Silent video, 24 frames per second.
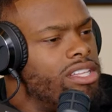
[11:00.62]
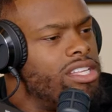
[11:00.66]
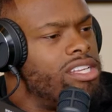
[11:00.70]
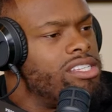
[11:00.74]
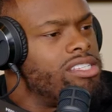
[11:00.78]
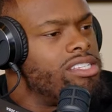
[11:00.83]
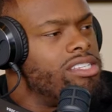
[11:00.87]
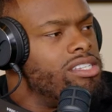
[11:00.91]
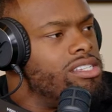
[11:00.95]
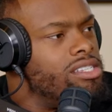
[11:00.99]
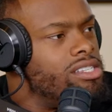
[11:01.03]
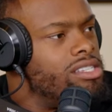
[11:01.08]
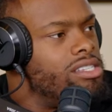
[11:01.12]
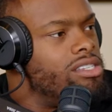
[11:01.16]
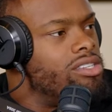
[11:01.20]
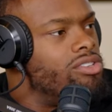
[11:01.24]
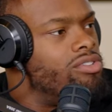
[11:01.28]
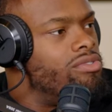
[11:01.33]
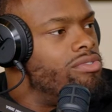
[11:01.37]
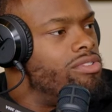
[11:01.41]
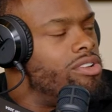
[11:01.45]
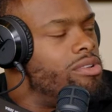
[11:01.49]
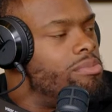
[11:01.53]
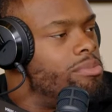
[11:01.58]
this because you
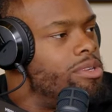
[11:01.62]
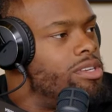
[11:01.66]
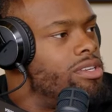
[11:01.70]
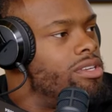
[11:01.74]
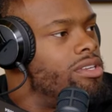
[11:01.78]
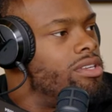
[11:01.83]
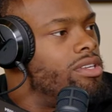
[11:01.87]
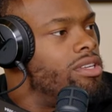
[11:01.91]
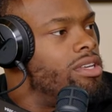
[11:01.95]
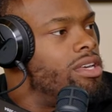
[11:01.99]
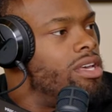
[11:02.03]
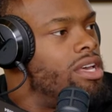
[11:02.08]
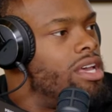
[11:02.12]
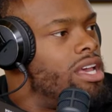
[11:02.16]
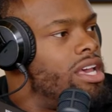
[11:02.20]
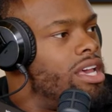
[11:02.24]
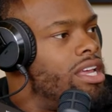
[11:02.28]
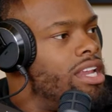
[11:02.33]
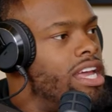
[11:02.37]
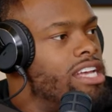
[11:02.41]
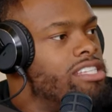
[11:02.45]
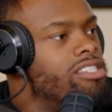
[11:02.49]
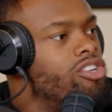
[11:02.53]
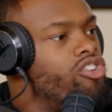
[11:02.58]
feel me. Yeah.
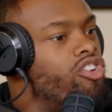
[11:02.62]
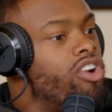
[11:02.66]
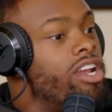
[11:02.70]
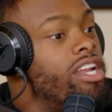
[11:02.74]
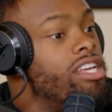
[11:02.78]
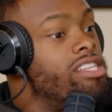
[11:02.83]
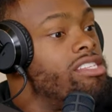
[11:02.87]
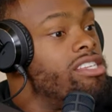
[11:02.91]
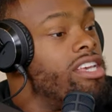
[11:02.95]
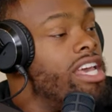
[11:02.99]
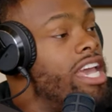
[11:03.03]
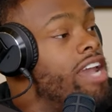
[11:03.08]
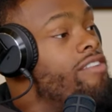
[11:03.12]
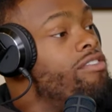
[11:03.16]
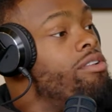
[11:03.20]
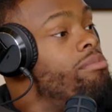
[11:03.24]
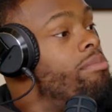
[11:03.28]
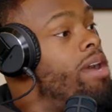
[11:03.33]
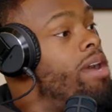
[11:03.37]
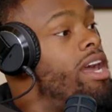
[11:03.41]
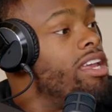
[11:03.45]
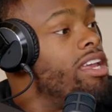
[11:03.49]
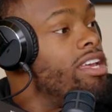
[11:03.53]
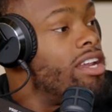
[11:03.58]
That's credit to
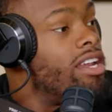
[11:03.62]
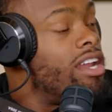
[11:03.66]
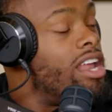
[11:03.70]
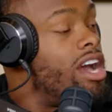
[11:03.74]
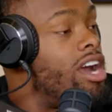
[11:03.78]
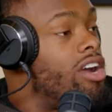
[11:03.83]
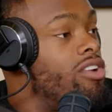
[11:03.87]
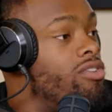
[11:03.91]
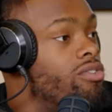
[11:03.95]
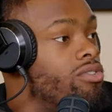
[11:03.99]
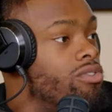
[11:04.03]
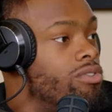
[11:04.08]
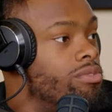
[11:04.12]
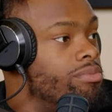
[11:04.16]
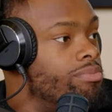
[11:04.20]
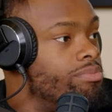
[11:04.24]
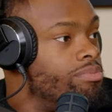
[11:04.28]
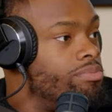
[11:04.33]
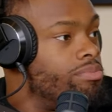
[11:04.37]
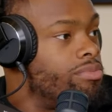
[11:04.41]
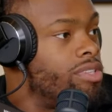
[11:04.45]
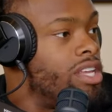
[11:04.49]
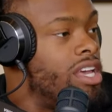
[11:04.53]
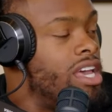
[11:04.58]
everybody in the locker room.
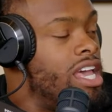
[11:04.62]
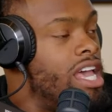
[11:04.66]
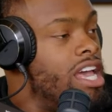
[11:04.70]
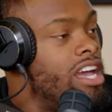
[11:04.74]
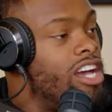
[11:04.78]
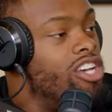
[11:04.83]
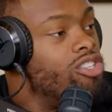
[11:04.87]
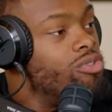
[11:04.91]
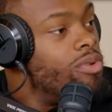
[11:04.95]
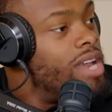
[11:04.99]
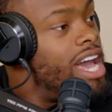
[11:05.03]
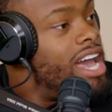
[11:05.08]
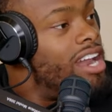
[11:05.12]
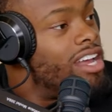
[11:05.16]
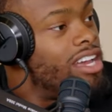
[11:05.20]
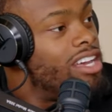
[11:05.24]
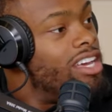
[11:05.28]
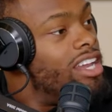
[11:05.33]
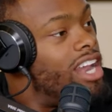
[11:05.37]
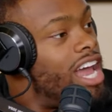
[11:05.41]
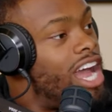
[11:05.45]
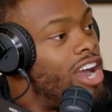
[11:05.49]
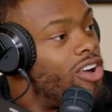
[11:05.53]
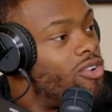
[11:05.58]
Yeah. Because without a good
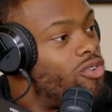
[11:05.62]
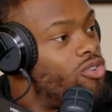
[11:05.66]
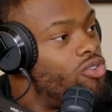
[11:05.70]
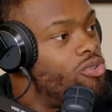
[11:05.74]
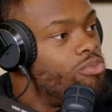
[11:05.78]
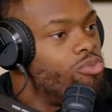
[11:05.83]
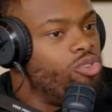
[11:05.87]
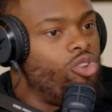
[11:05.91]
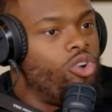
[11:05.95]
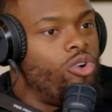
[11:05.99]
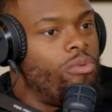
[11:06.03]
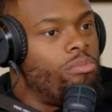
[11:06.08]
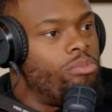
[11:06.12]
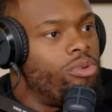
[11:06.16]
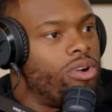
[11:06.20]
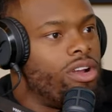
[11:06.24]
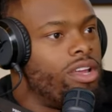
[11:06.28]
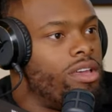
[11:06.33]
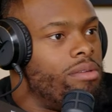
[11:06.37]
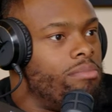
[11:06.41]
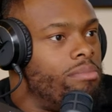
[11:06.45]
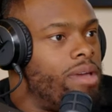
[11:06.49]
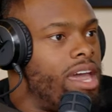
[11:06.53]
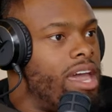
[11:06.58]
locker room, you don't
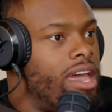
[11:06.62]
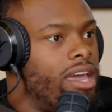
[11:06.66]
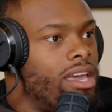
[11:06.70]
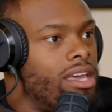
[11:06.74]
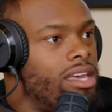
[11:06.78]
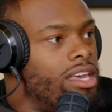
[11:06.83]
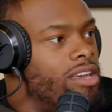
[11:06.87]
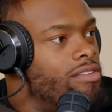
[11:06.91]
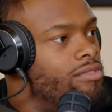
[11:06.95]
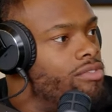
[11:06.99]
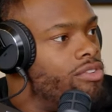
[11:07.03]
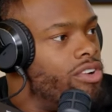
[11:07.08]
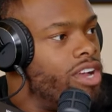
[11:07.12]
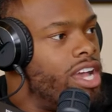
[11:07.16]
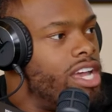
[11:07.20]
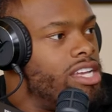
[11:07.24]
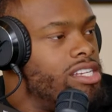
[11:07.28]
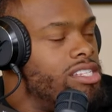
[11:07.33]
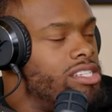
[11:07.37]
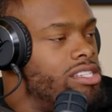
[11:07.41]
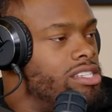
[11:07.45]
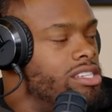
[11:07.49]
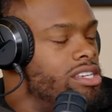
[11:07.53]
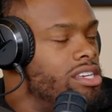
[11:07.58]
bring back in free
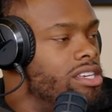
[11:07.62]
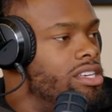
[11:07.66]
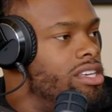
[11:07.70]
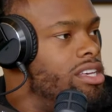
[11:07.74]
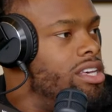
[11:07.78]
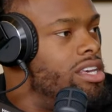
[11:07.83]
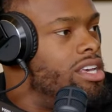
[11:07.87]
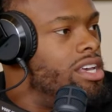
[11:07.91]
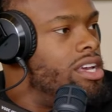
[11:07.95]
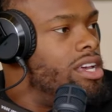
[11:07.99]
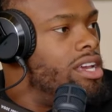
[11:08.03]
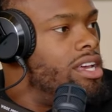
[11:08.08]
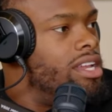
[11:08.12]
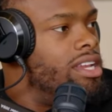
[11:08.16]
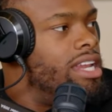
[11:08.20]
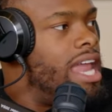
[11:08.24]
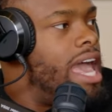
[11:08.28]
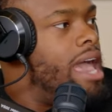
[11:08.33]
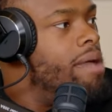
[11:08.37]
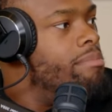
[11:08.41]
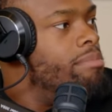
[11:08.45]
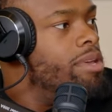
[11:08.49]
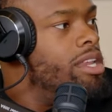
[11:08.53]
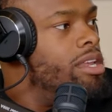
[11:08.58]
agency
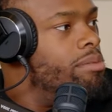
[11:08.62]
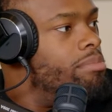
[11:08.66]
that many